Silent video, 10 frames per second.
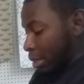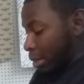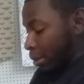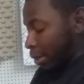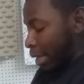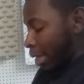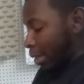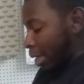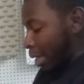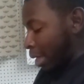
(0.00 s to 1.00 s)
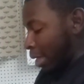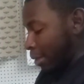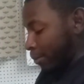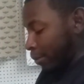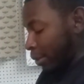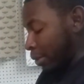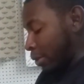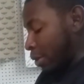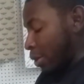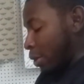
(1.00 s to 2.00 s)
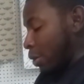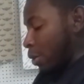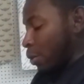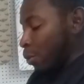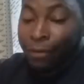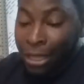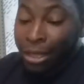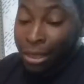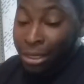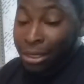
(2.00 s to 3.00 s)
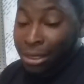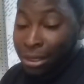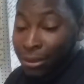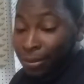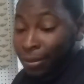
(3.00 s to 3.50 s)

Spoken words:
Okay, and I've done this,